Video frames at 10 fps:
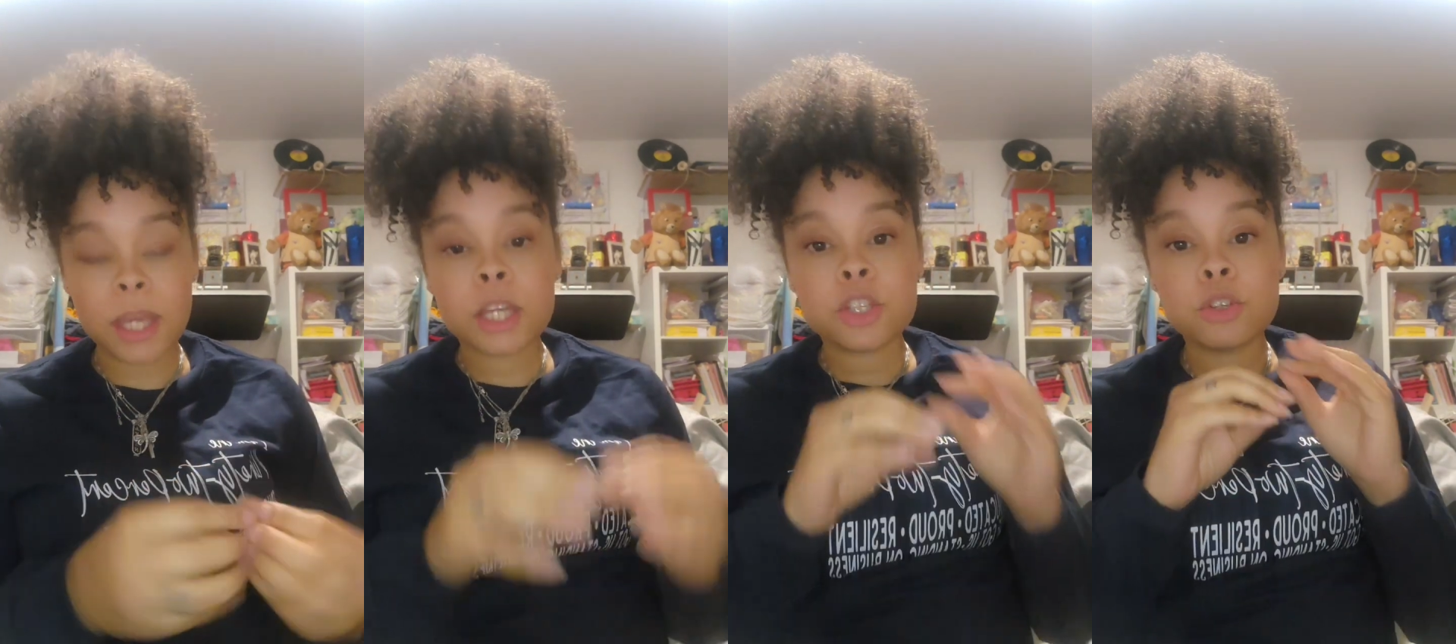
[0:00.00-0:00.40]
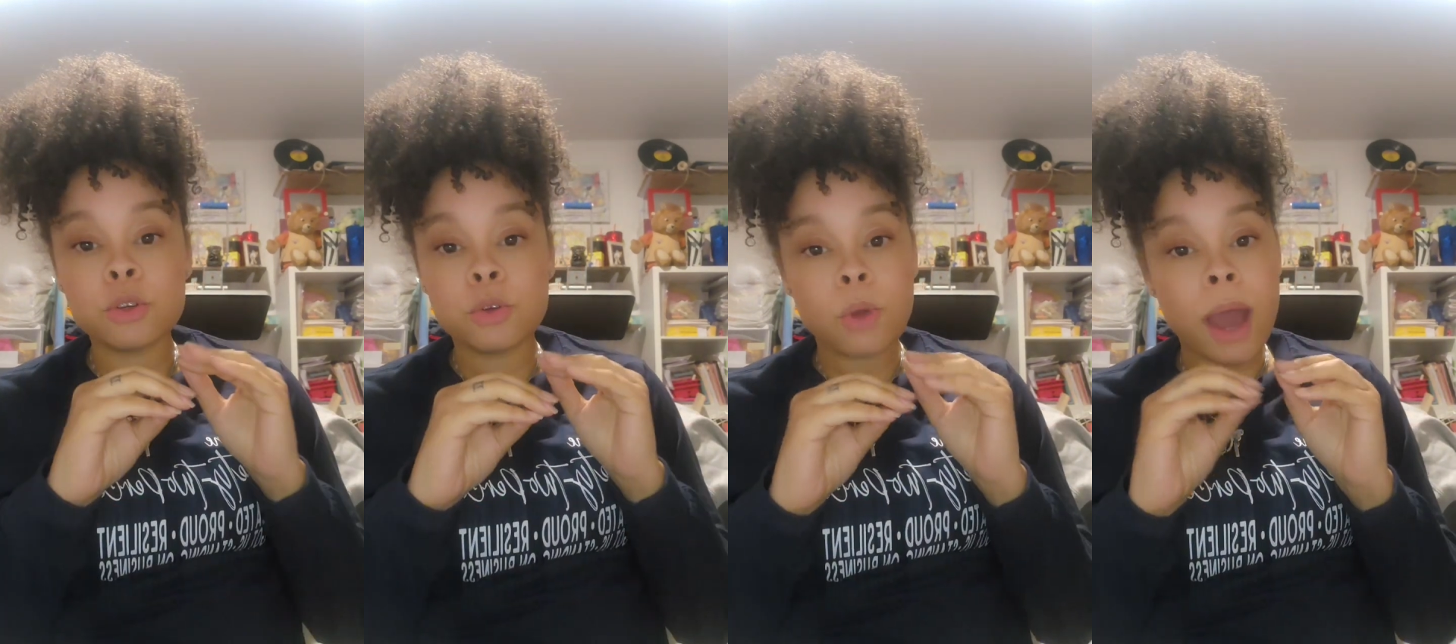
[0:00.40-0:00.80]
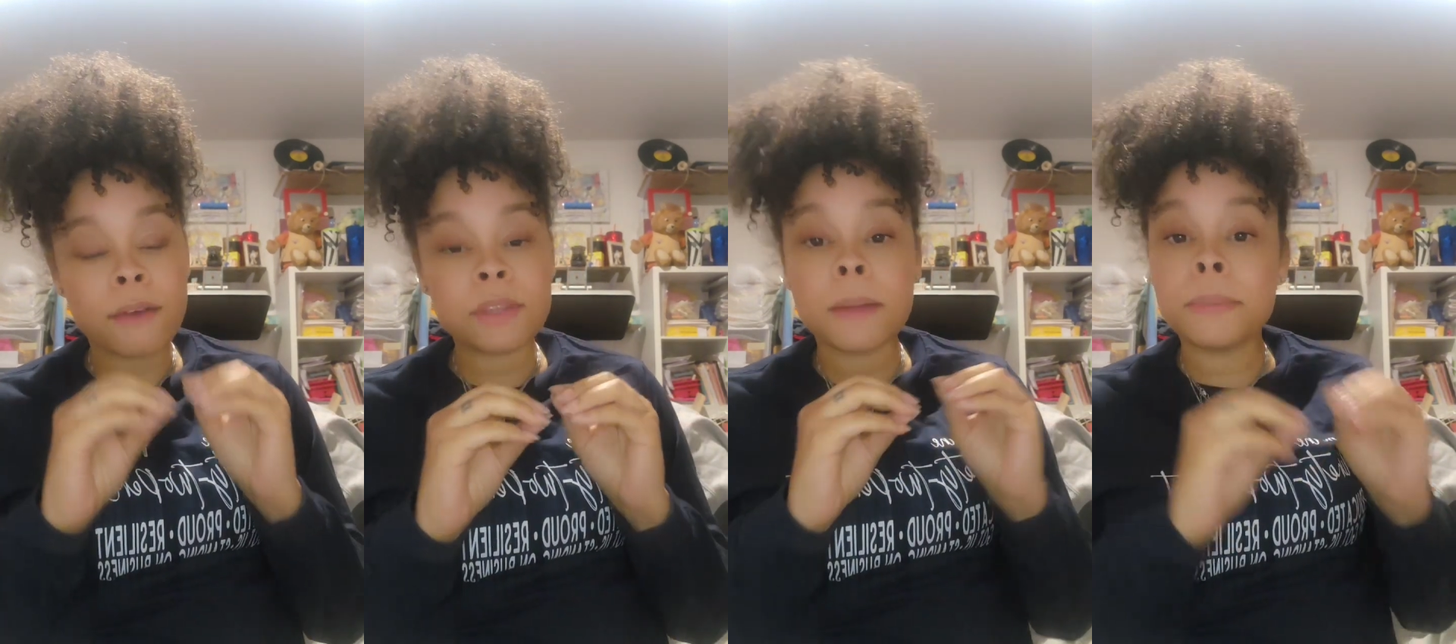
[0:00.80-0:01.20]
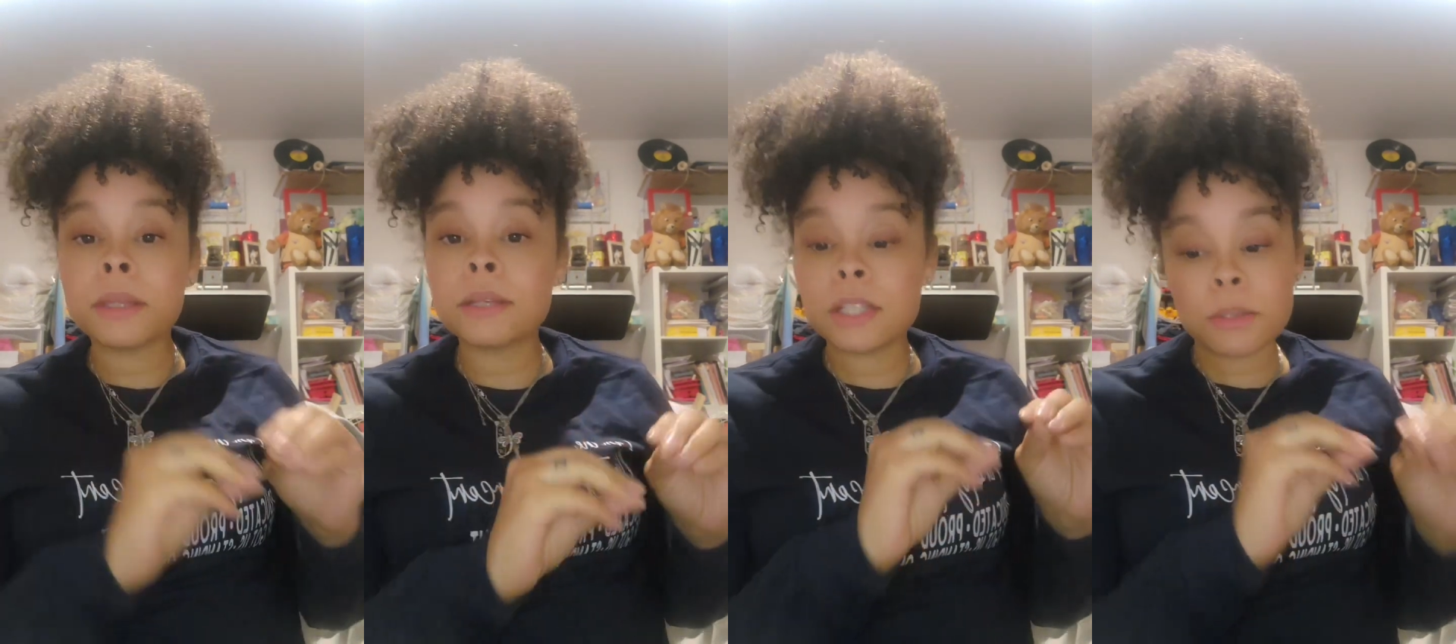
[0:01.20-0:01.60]
to have the
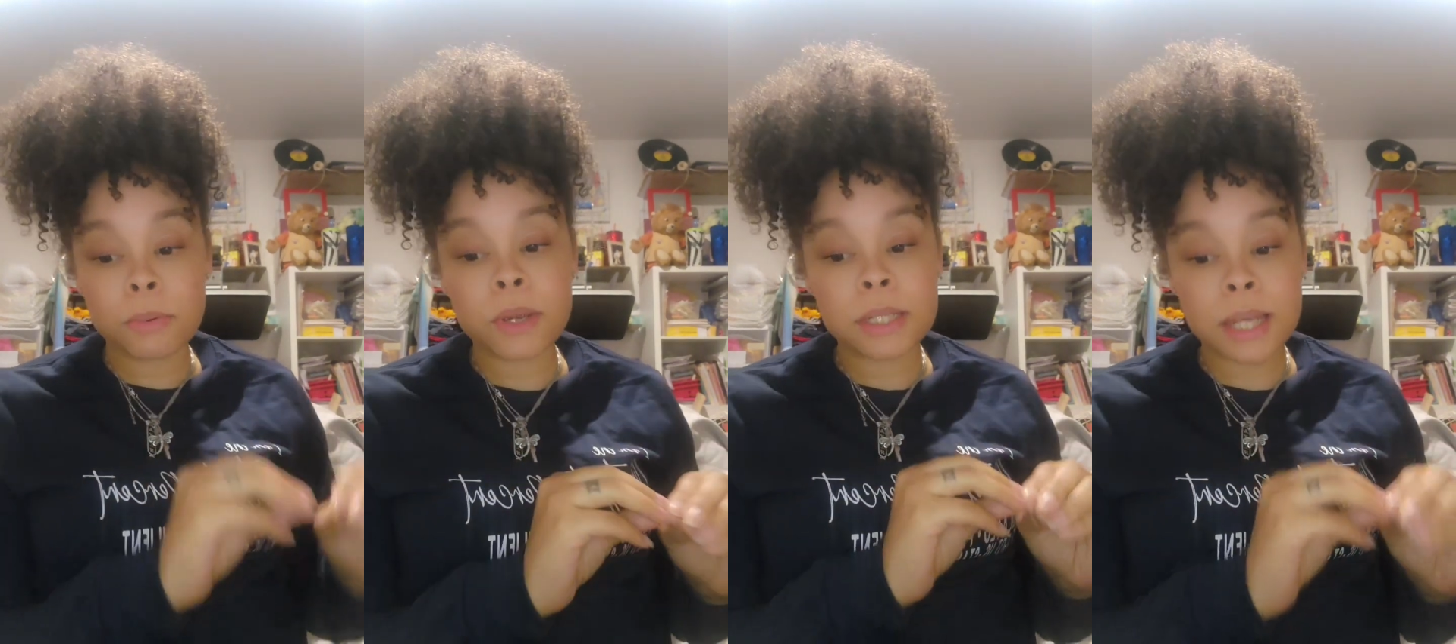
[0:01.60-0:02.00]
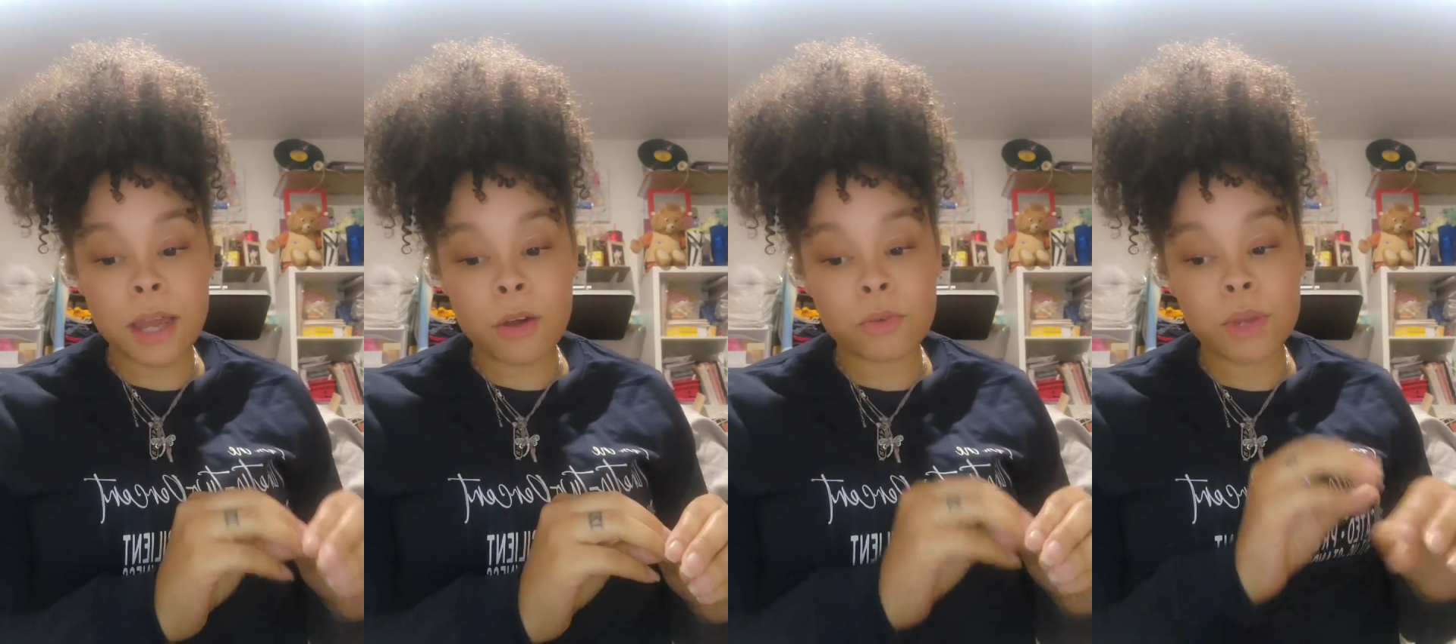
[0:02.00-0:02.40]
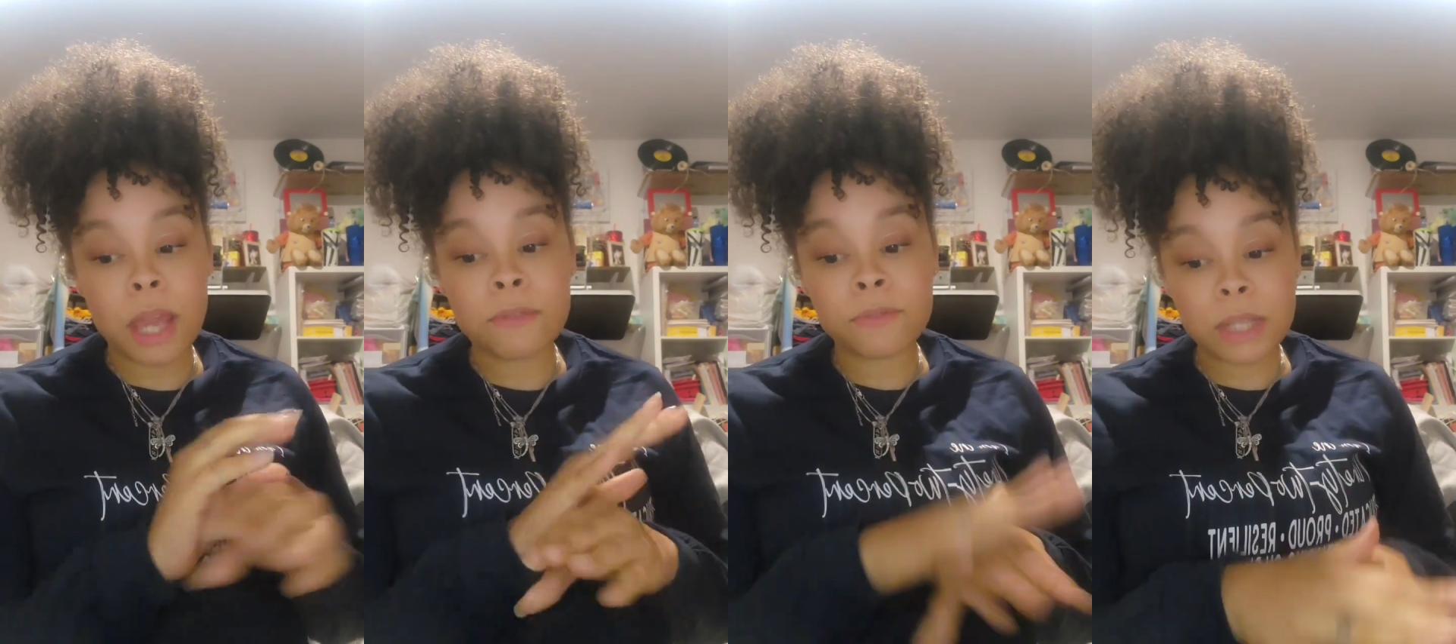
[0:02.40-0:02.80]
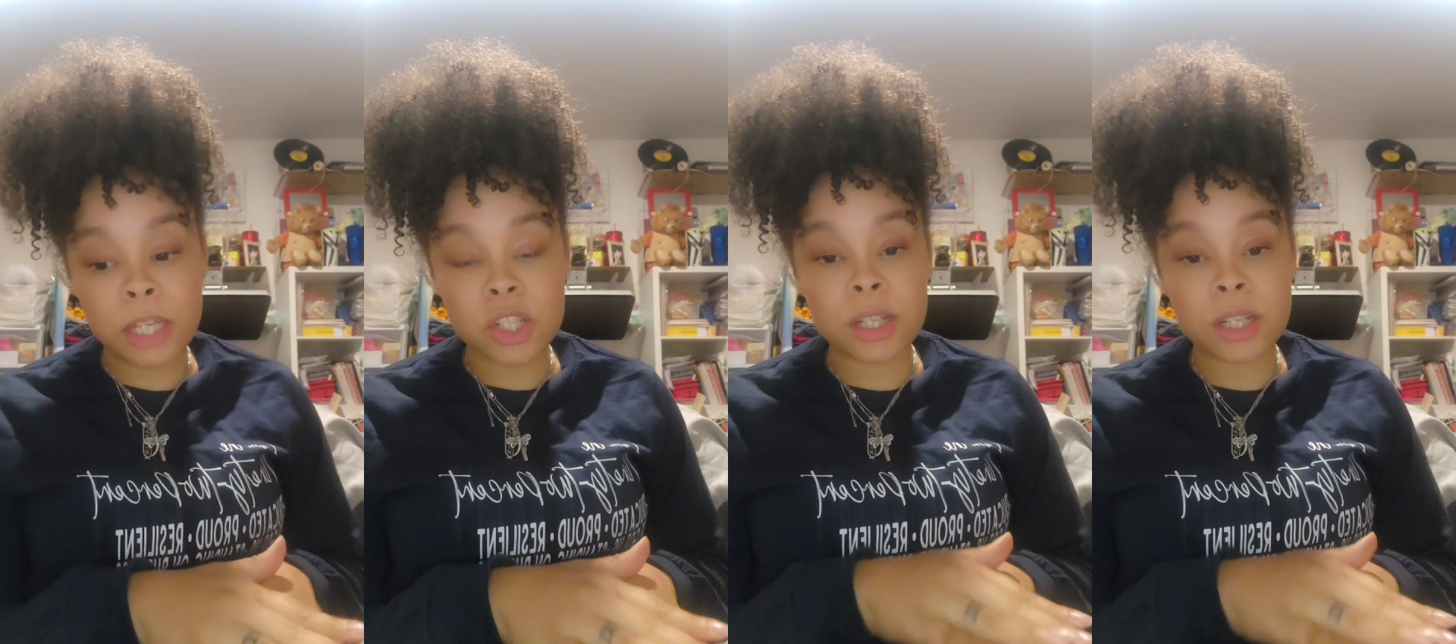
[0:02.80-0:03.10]
ability to bring down inflation,